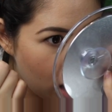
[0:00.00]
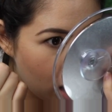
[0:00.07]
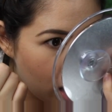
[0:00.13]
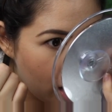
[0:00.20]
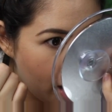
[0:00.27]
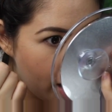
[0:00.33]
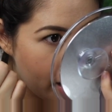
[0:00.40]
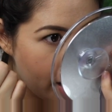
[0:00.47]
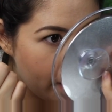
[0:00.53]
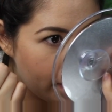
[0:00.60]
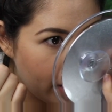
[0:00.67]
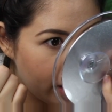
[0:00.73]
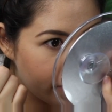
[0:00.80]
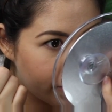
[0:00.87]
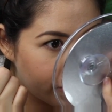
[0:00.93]
On
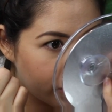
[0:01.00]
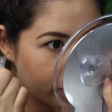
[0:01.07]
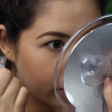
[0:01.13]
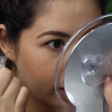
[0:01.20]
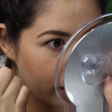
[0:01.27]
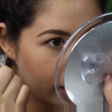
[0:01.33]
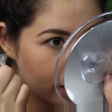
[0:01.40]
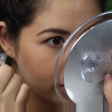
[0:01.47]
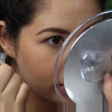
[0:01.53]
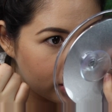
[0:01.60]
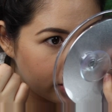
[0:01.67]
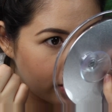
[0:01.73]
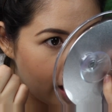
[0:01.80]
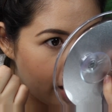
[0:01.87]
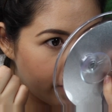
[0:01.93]
my forehead I
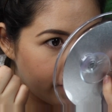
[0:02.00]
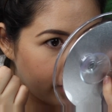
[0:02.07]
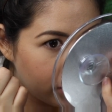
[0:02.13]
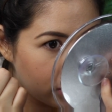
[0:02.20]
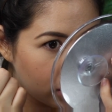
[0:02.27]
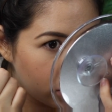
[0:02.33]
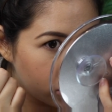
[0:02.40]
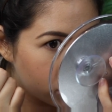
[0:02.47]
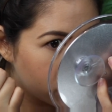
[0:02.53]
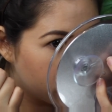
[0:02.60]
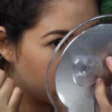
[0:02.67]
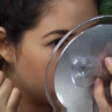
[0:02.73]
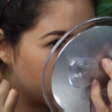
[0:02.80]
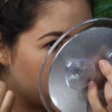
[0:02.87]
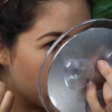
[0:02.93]
still have
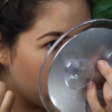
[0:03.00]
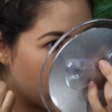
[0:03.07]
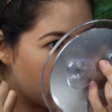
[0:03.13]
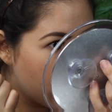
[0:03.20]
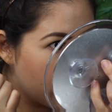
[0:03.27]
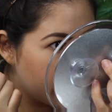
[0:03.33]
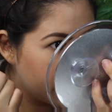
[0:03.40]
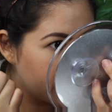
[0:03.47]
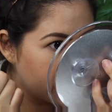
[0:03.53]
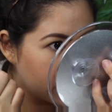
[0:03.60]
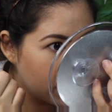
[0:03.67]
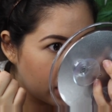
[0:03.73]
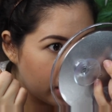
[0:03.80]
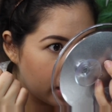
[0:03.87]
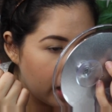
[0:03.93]
foundation.
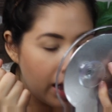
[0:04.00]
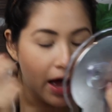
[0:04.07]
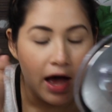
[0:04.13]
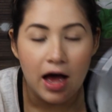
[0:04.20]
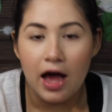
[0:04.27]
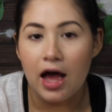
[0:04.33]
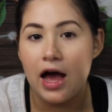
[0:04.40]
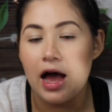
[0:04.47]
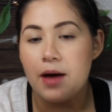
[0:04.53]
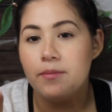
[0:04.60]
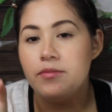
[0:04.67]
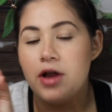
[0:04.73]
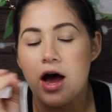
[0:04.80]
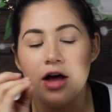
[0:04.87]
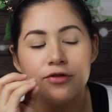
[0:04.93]

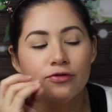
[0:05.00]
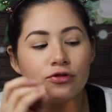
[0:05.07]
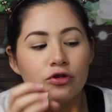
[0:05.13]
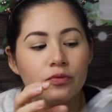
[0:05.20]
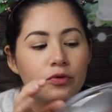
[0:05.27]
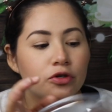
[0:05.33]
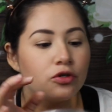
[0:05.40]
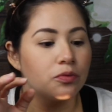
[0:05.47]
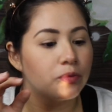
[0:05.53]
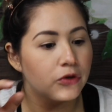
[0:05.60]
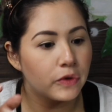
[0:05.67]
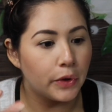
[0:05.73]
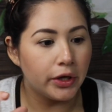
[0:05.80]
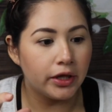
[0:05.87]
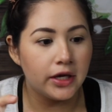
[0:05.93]
I'm not
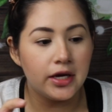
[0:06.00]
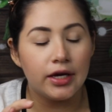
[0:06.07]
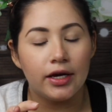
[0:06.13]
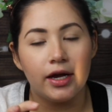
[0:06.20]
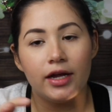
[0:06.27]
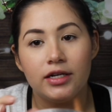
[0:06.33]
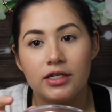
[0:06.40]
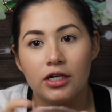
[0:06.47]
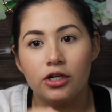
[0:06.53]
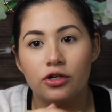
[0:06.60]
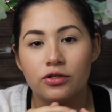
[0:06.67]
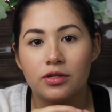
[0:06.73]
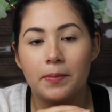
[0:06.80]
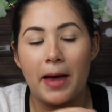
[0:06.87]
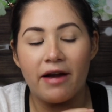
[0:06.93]
super oily. Again, I did
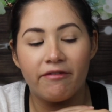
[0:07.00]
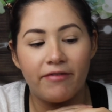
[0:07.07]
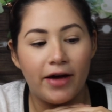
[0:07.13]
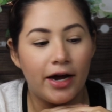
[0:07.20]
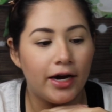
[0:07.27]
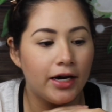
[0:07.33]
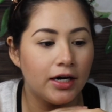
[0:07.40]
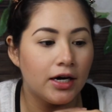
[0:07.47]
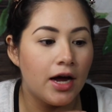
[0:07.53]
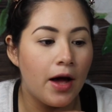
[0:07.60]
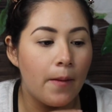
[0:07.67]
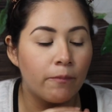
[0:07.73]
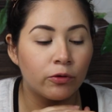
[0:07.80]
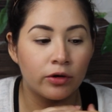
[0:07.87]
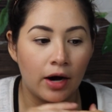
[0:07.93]
use a mattifying
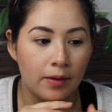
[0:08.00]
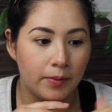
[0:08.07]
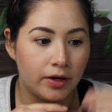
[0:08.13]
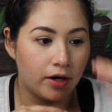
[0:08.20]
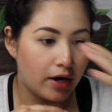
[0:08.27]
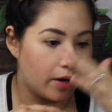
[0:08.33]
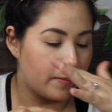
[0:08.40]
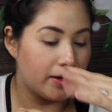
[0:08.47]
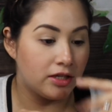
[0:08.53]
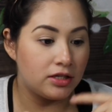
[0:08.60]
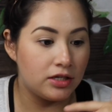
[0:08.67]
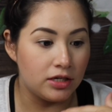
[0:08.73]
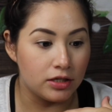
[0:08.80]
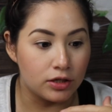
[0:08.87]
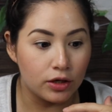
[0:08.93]
primer on my
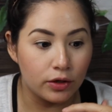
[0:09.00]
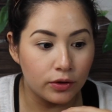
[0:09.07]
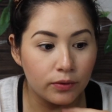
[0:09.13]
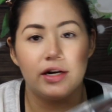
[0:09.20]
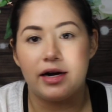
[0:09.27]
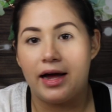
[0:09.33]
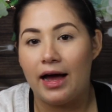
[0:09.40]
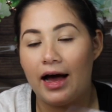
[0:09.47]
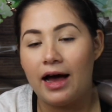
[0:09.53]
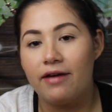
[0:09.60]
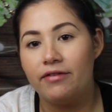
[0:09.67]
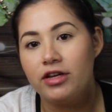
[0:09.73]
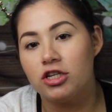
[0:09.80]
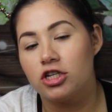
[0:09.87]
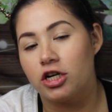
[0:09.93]
T-zone, and I
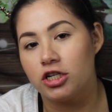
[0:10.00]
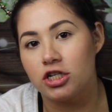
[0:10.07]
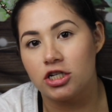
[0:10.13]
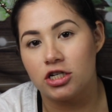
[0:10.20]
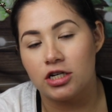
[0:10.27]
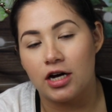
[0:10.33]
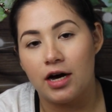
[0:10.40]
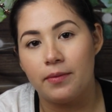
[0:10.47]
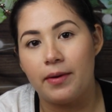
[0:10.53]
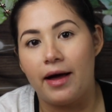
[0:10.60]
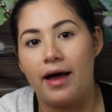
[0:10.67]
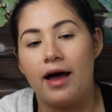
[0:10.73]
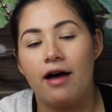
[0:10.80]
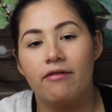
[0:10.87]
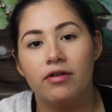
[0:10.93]
haven't touched up. I
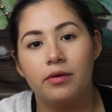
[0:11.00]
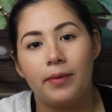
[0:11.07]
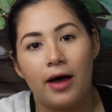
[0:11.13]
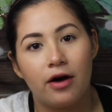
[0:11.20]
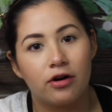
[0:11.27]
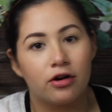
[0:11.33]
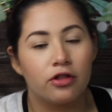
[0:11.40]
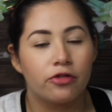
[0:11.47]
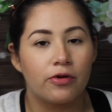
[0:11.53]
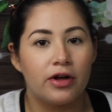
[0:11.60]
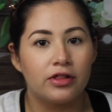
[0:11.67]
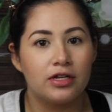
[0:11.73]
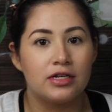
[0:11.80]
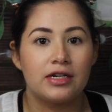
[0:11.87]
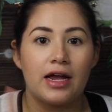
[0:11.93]
haven't powdered
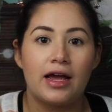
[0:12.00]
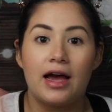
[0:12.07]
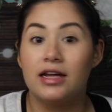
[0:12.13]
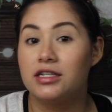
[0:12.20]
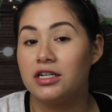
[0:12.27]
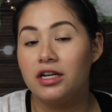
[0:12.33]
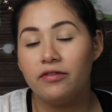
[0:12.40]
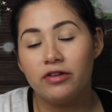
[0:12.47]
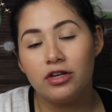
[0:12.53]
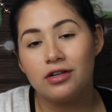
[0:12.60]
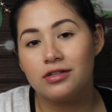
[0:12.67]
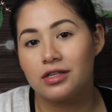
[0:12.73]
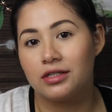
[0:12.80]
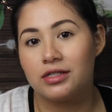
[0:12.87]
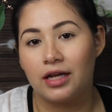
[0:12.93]
throughout the day. I didn't even
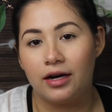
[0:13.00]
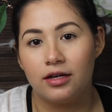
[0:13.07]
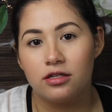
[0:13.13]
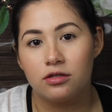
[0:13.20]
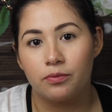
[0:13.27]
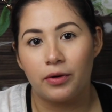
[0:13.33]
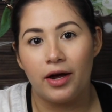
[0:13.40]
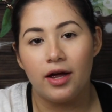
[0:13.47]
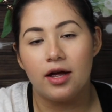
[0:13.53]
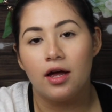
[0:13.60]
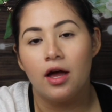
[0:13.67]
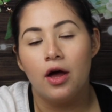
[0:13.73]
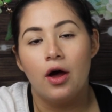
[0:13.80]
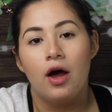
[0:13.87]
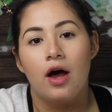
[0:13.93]
use a setting spray